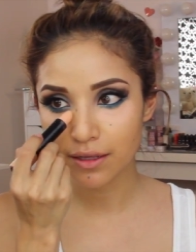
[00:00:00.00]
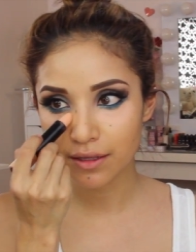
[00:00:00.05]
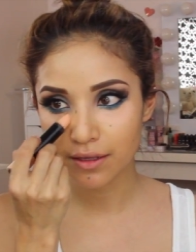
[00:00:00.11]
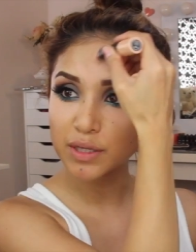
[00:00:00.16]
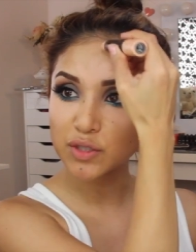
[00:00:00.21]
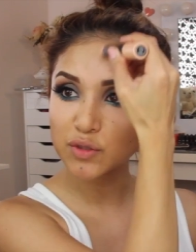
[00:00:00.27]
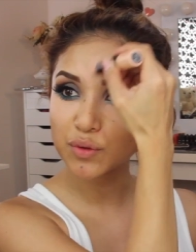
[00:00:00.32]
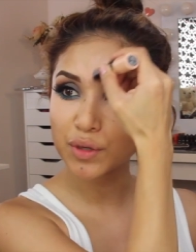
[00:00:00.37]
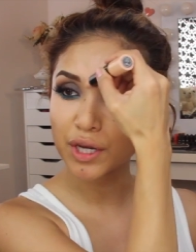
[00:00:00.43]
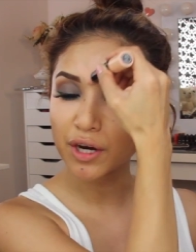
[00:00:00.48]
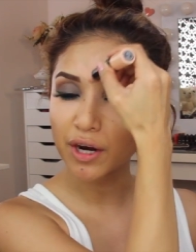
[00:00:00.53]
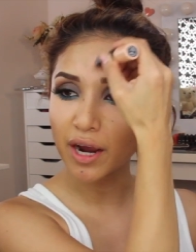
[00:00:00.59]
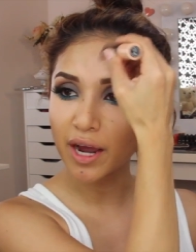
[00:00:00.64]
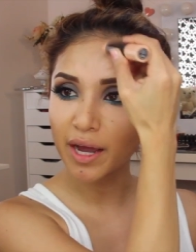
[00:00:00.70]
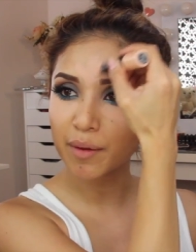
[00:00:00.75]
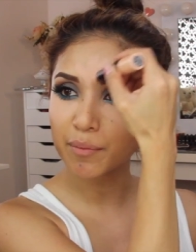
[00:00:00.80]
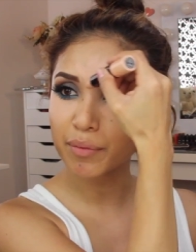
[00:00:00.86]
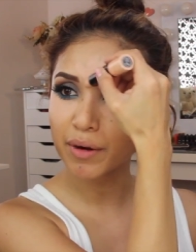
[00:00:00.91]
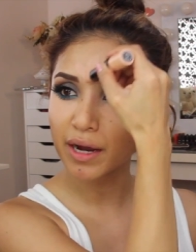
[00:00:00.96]
Between your
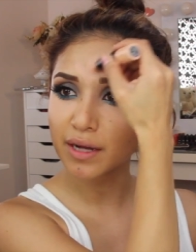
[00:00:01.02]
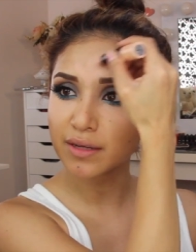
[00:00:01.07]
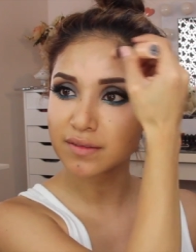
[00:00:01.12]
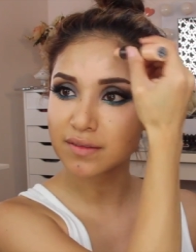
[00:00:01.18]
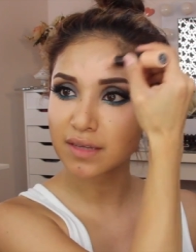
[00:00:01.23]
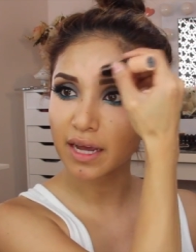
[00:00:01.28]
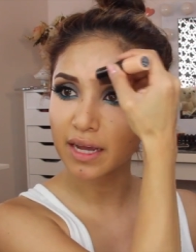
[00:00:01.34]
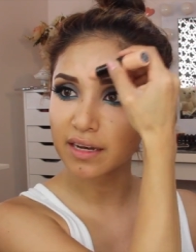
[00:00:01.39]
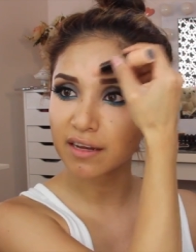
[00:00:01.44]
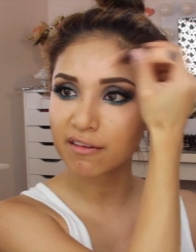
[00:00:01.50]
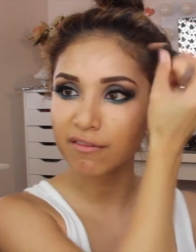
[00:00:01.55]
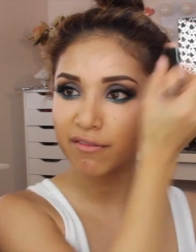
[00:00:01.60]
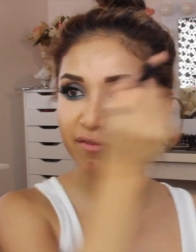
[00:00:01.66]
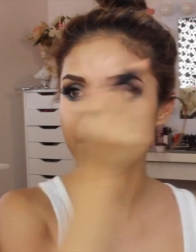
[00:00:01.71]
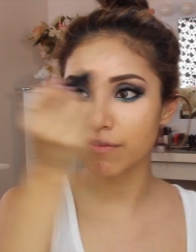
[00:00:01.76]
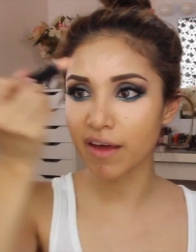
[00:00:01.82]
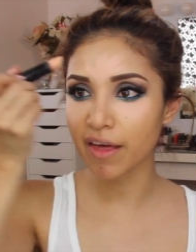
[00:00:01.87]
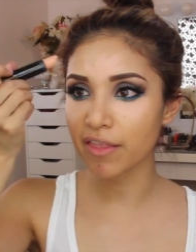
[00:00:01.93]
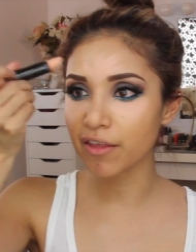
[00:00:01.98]
eyebrows, kind of
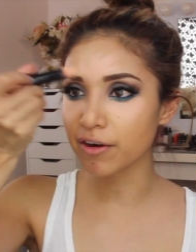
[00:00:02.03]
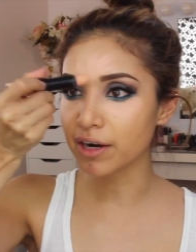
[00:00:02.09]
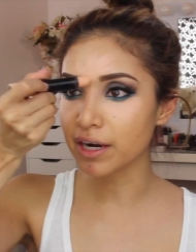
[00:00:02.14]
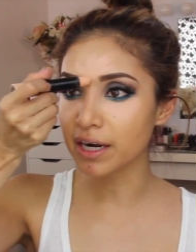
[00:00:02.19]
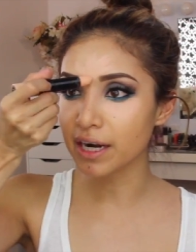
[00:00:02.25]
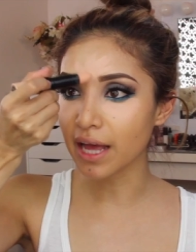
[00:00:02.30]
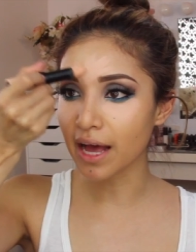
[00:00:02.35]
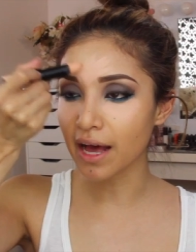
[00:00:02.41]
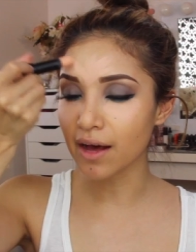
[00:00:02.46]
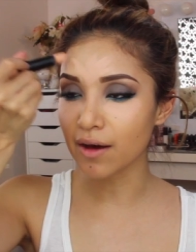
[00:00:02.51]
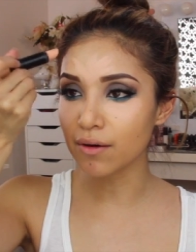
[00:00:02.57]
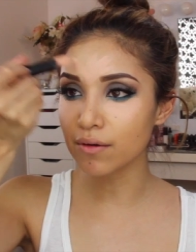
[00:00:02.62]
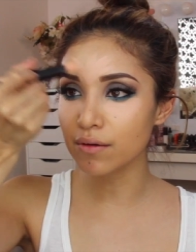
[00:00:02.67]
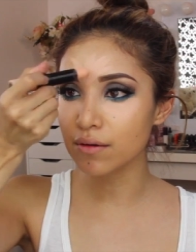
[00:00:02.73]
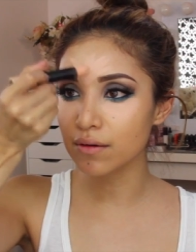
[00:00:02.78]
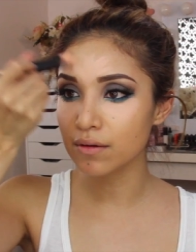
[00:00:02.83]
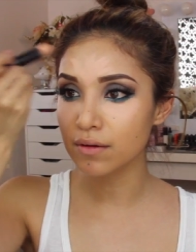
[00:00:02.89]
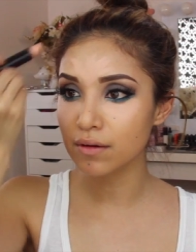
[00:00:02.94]
feather it out